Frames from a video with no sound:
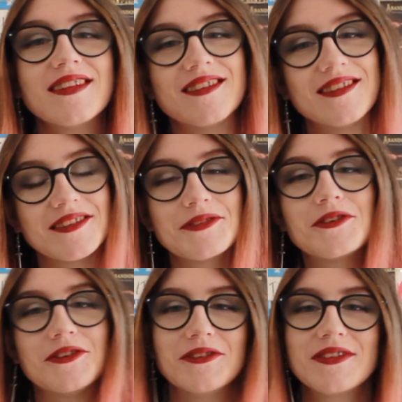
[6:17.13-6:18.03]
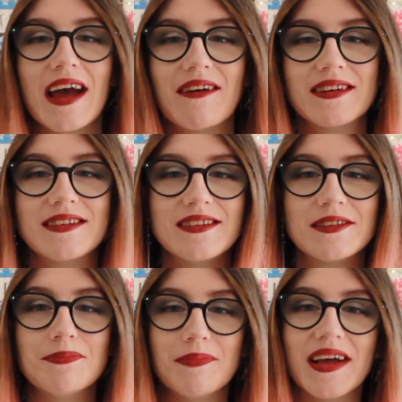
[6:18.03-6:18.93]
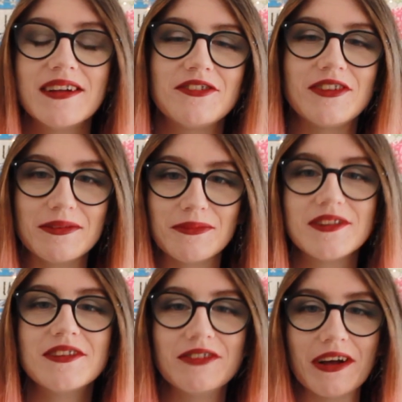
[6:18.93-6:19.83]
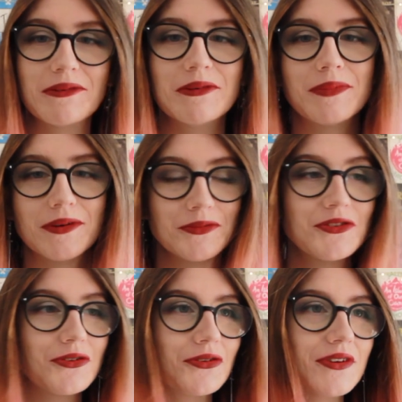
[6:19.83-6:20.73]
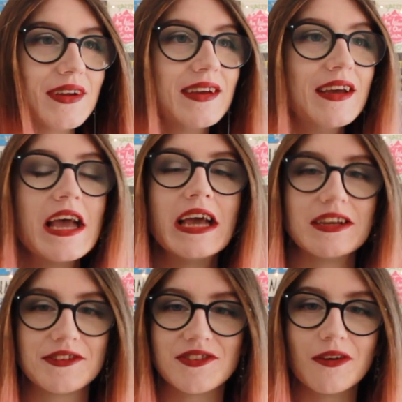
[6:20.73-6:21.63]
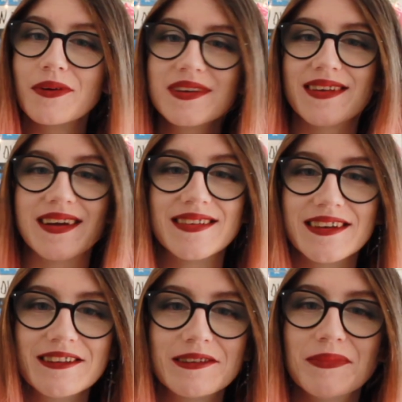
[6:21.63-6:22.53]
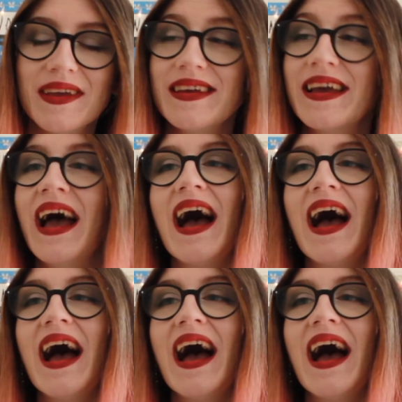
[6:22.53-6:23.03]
the Six of Crows characters merged in with the Shadow and Bone story is so exciting to me.